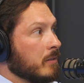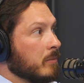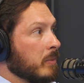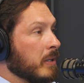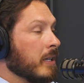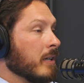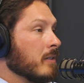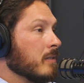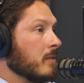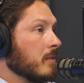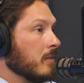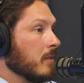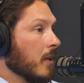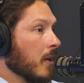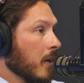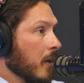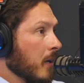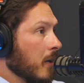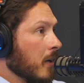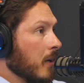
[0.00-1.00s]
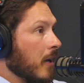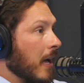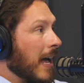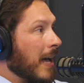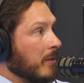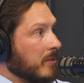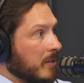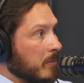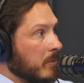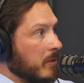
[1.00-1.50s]
because
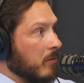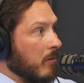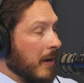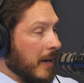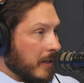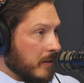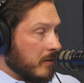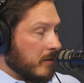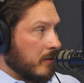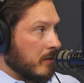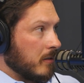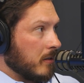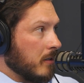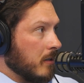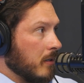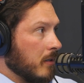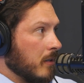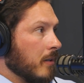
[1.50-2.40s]
how someone writes,